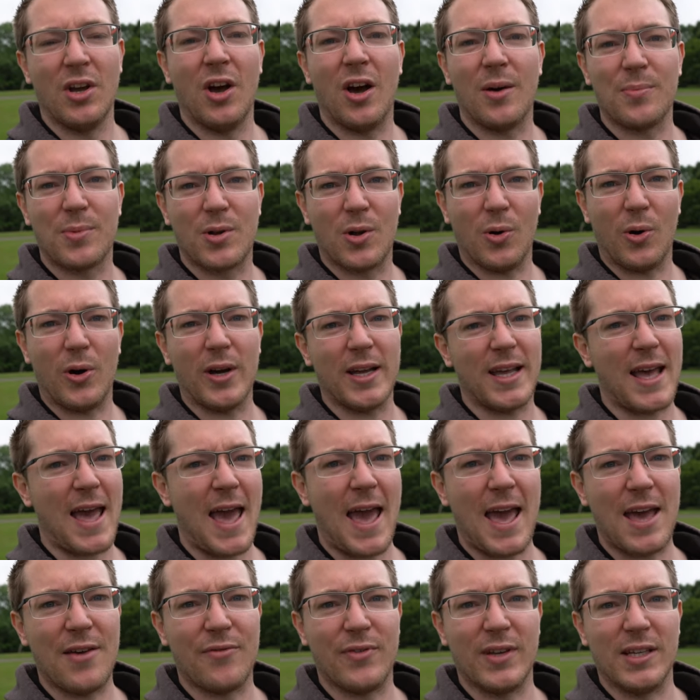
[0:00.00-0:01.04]
I'm quite a
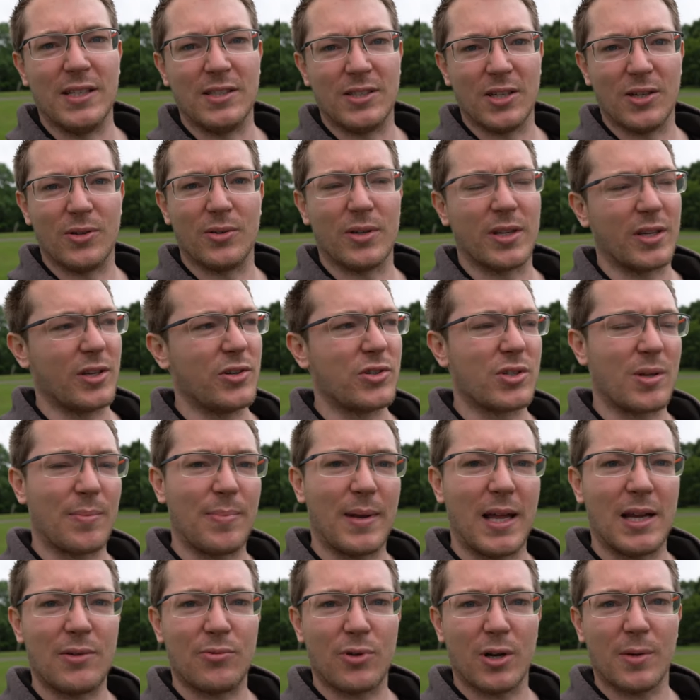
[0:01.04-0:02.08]
heavy dude. I used to
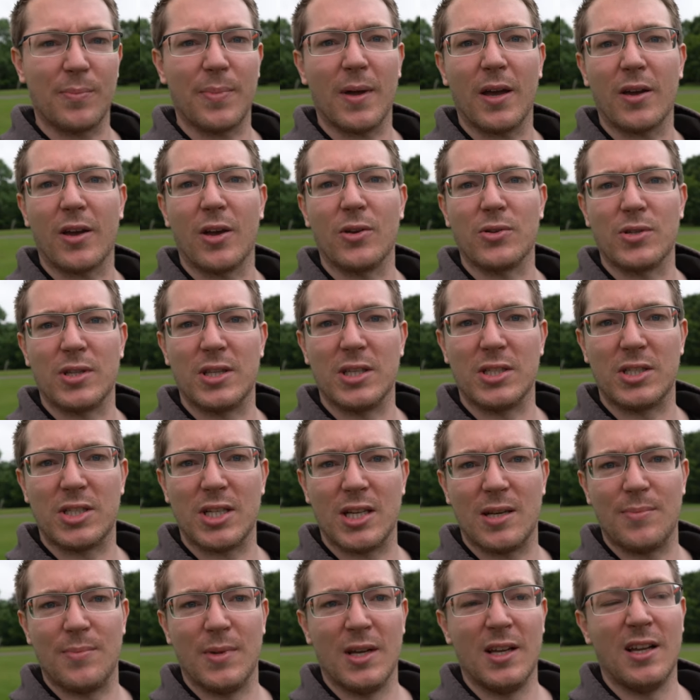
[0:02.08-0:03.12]
play rugby, I go to the
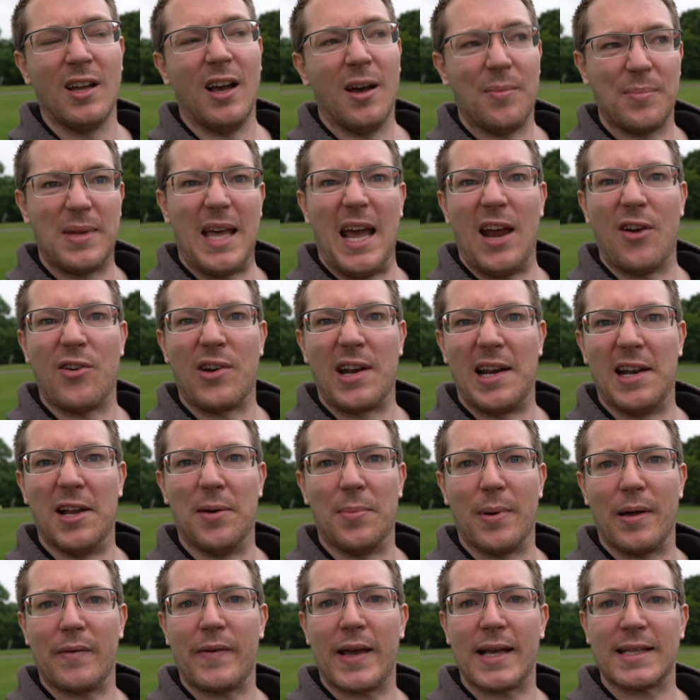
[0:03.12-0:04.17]
gym, I'm carrying a
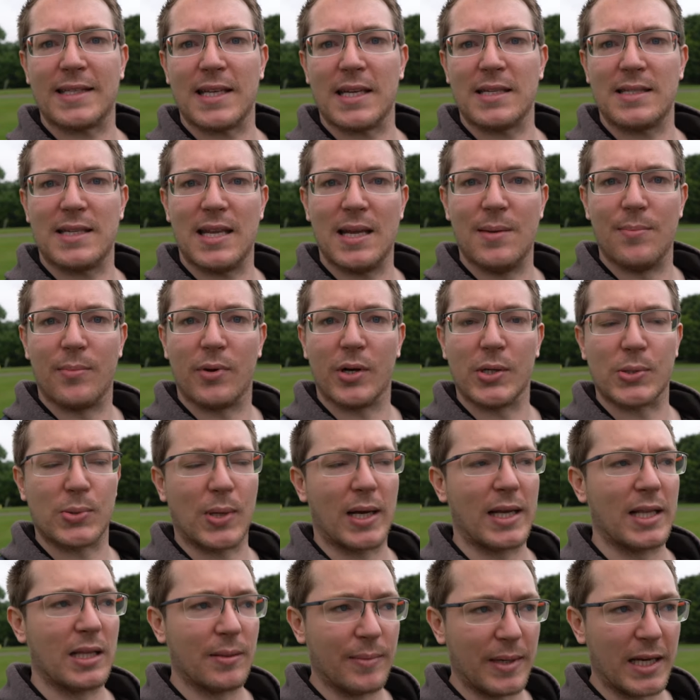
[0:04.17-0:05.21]
little bit of excess timber as
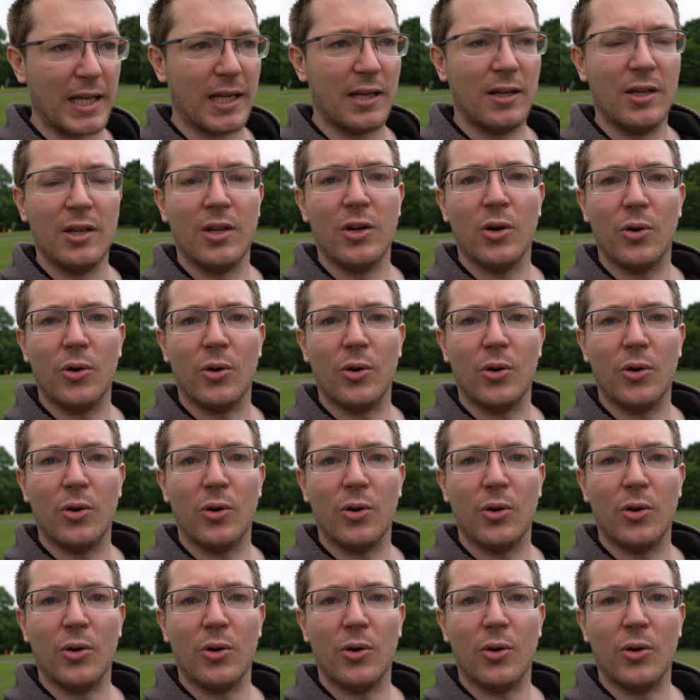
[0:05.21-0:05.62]
well at the minute.